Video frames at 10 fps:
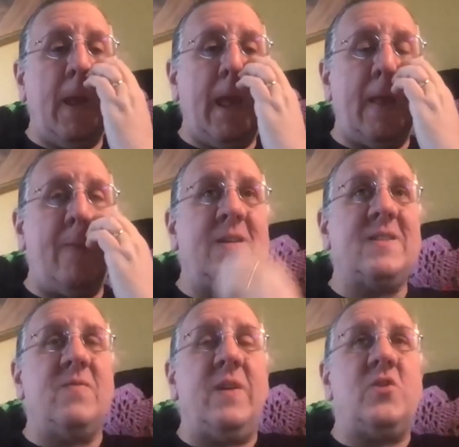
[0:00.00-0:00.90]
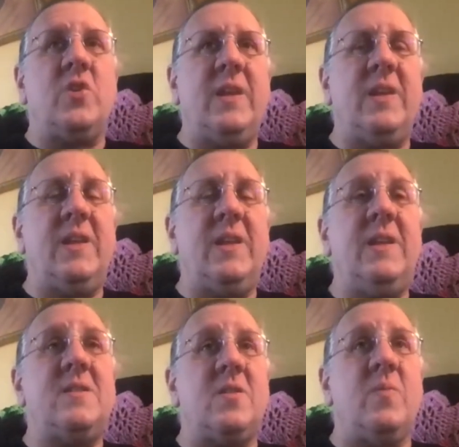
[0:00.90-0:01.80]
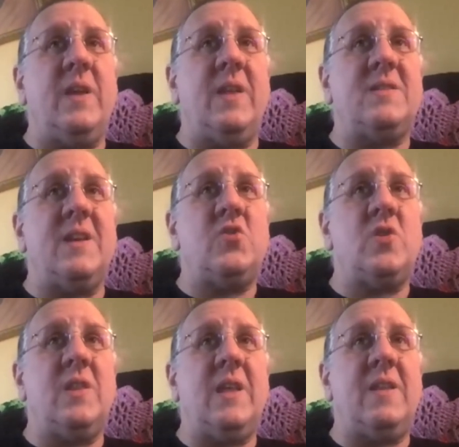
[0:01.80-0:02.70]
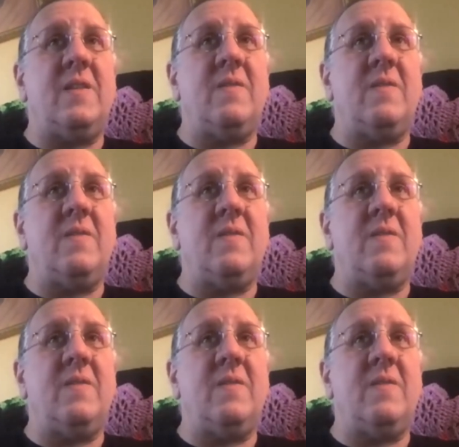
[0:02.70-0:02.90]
And this eventually leads to the realization that